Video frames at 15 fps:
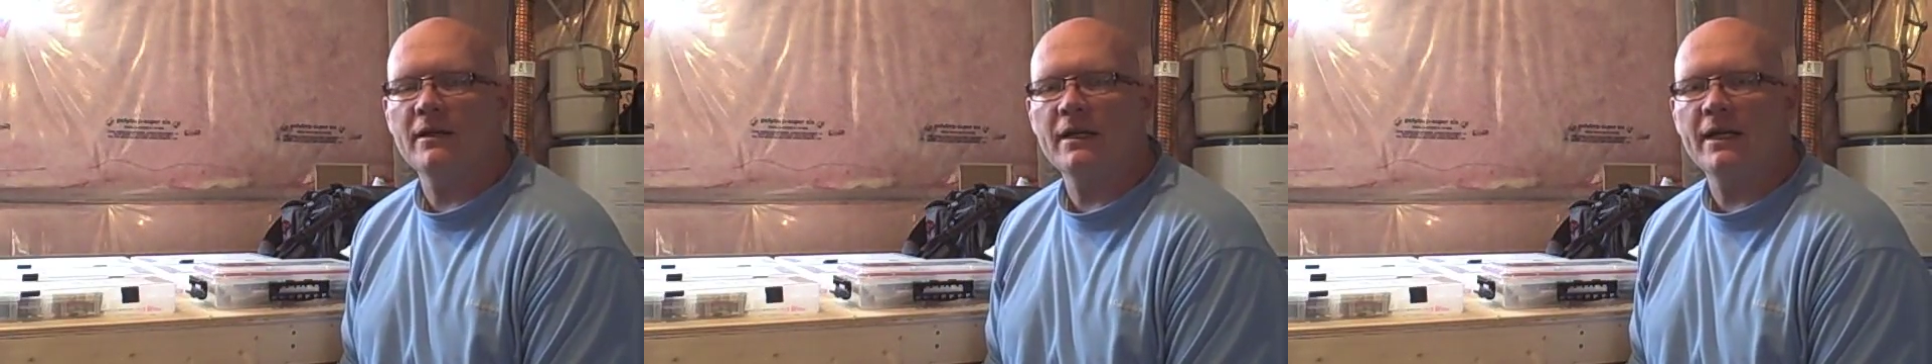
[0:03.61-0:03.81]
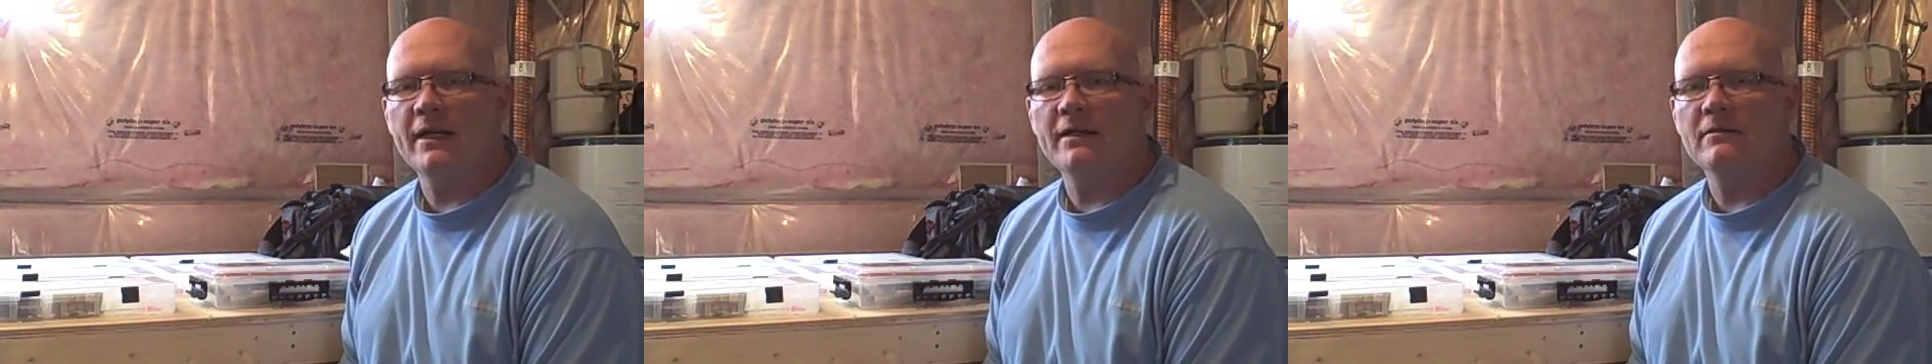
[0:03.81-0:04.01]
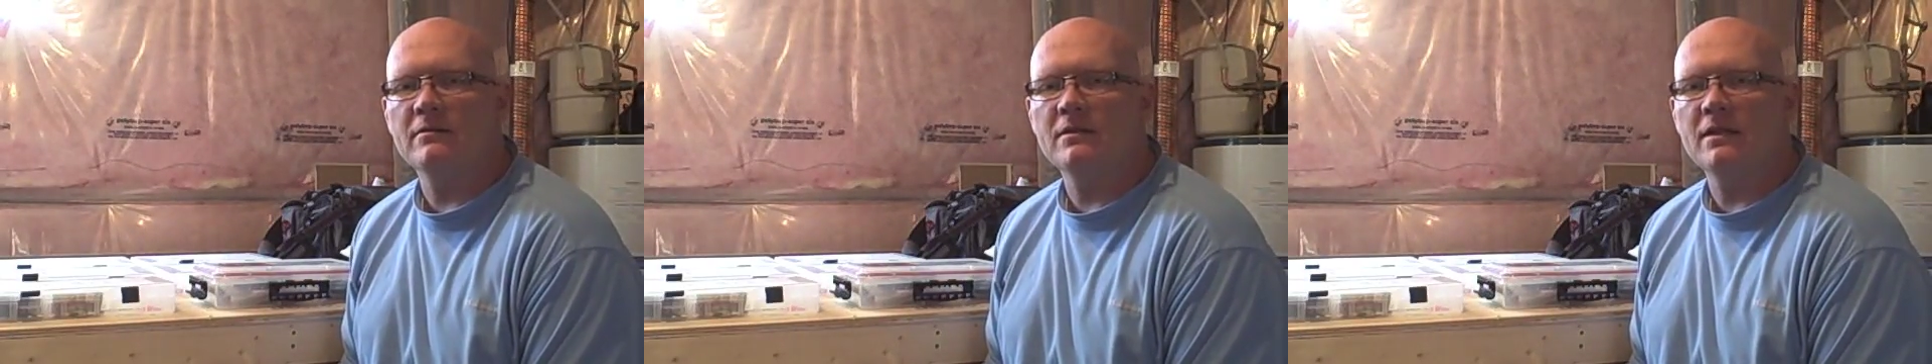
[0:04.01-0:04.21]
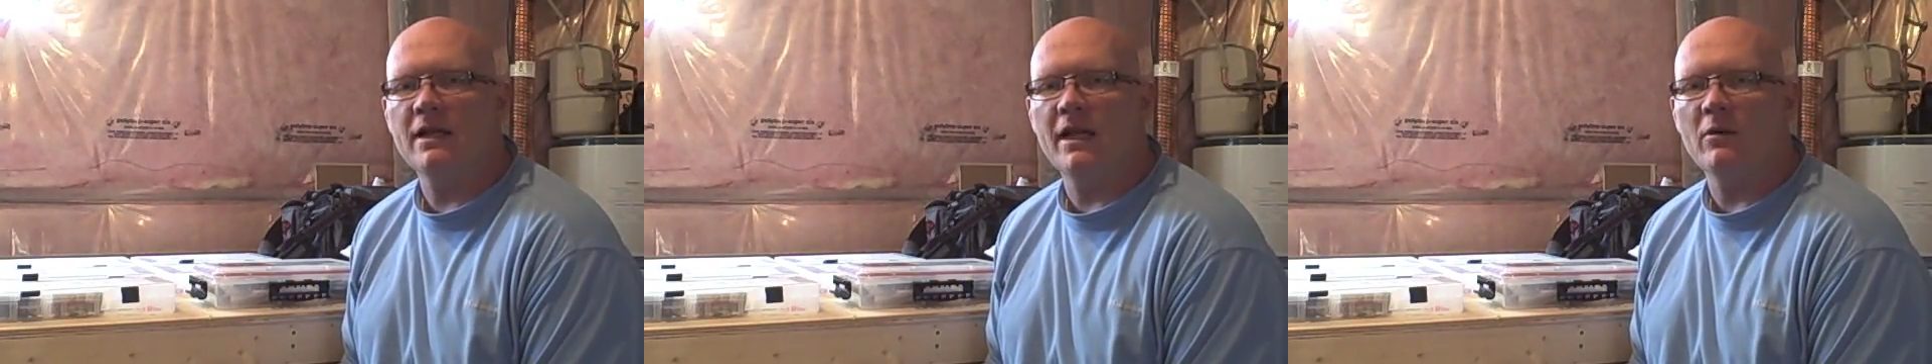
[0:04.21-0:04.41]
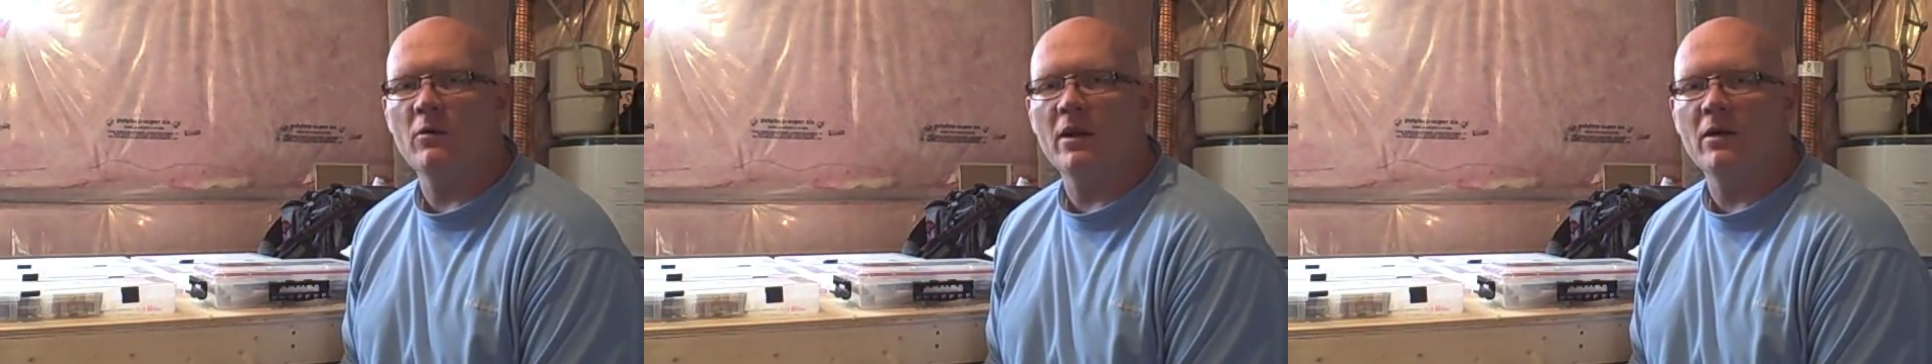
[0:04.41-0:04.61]
And
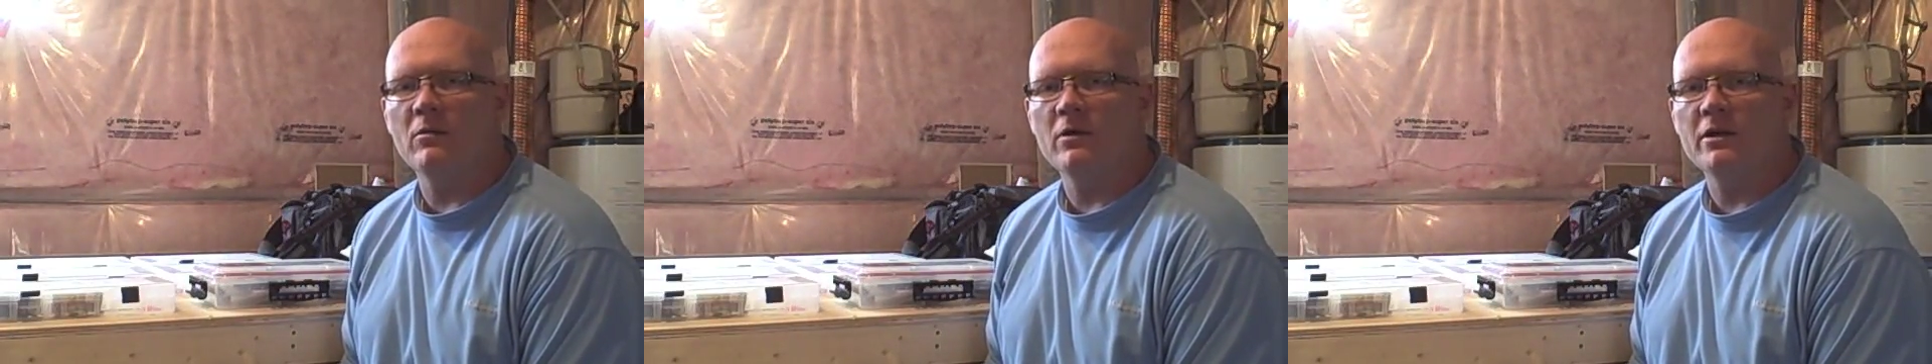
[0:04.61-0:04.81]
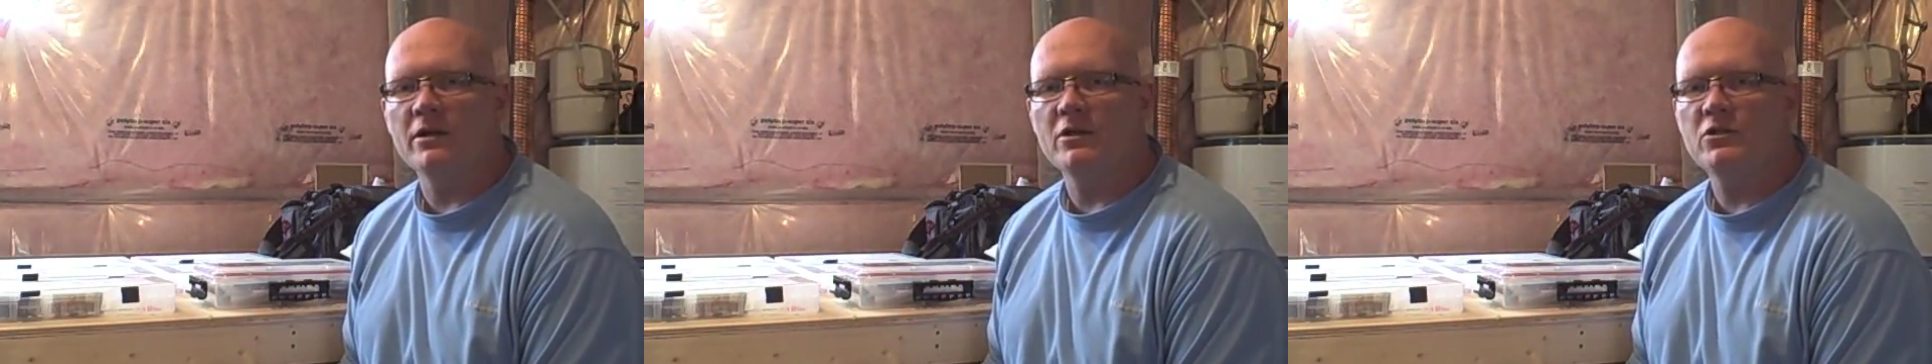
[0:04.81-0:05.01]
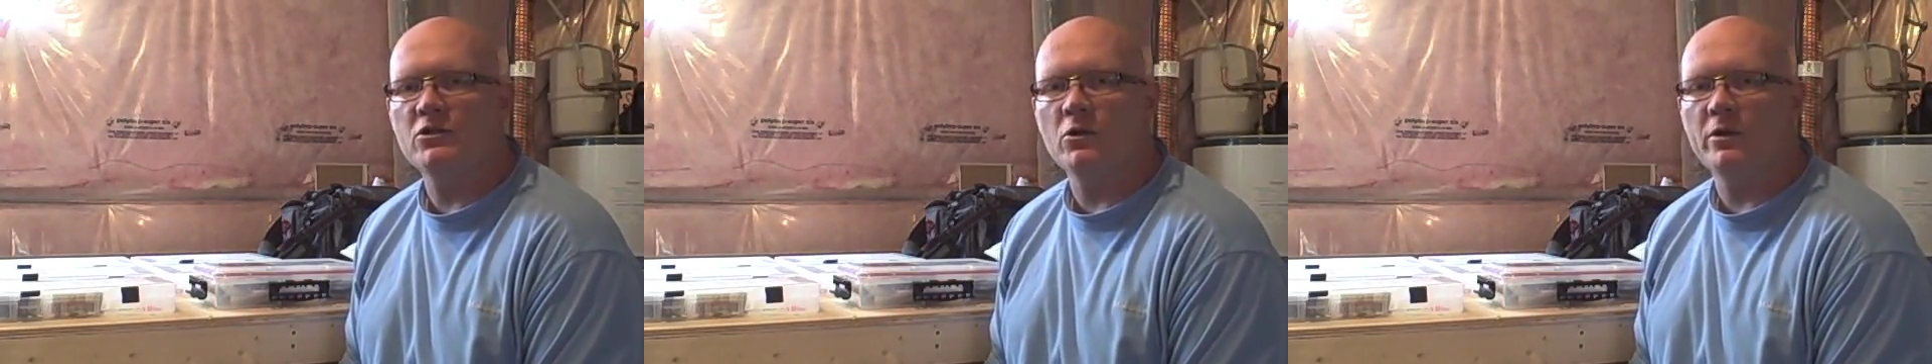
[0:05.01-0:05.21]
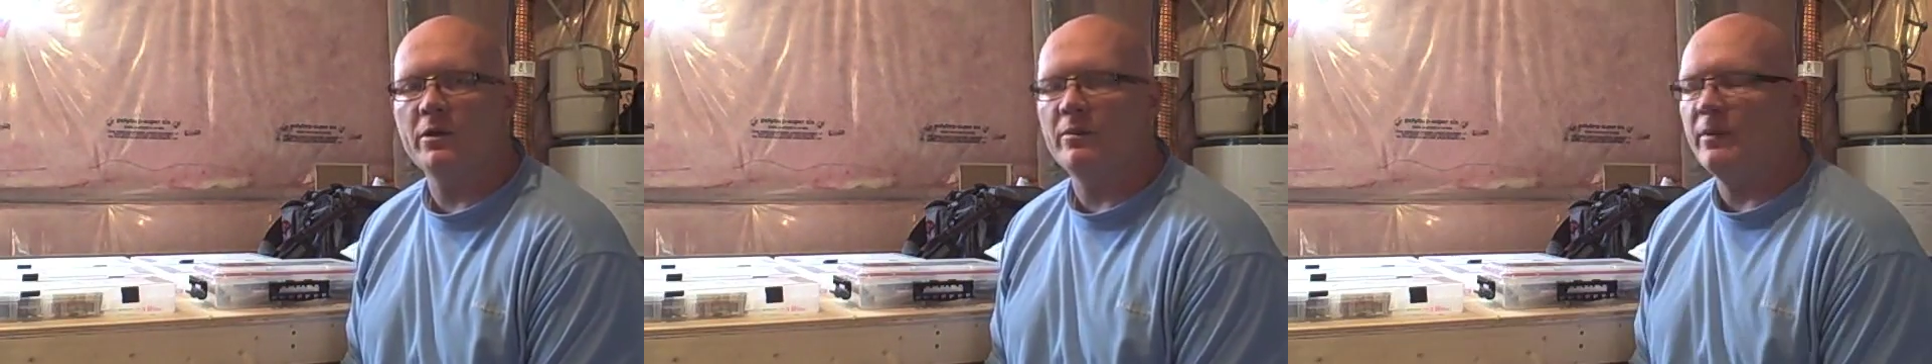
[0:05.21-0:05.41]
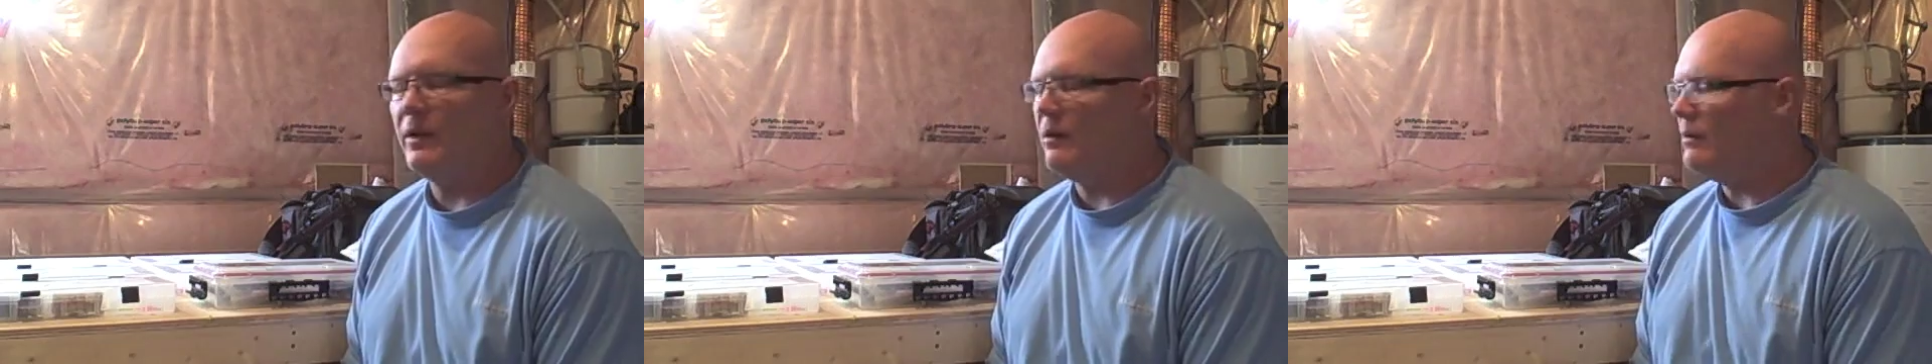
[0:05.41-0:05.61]
today what I wanted to show
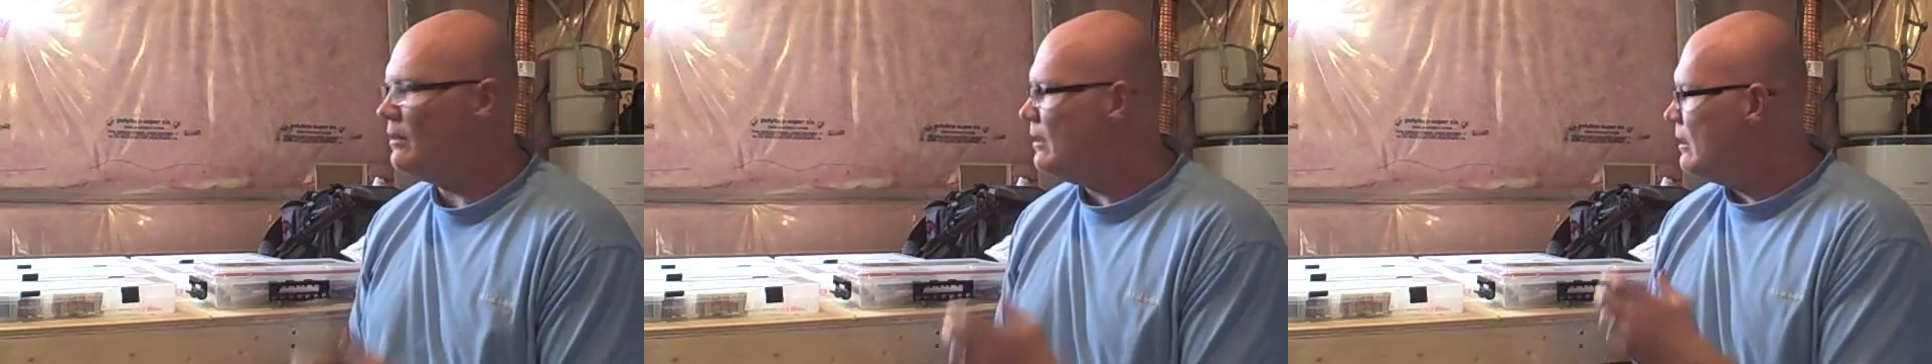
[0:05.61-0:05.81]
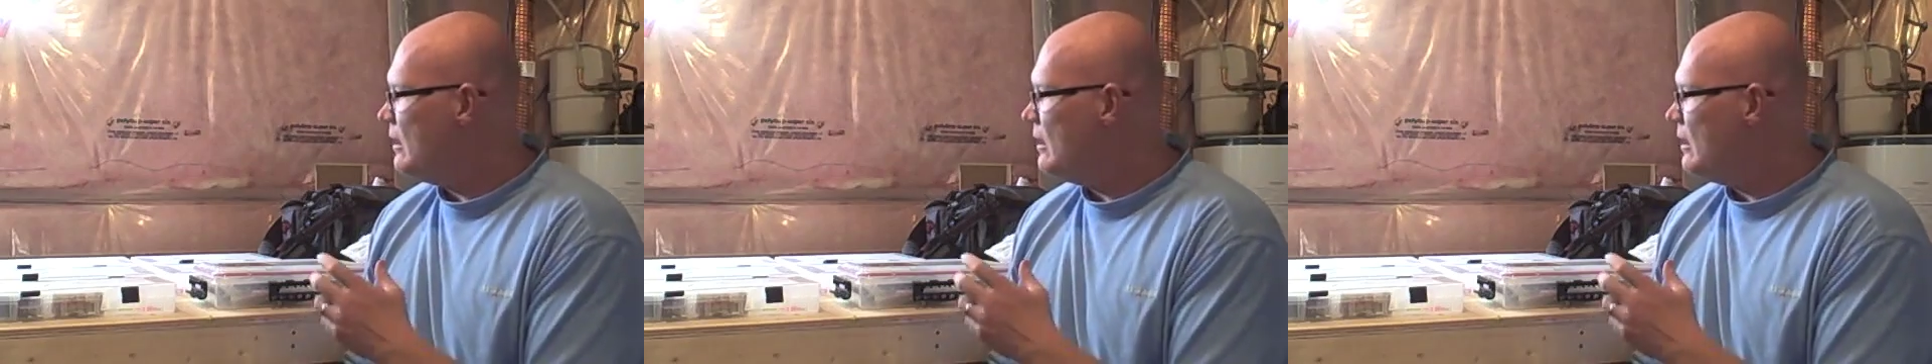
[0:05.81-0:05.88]
you a bit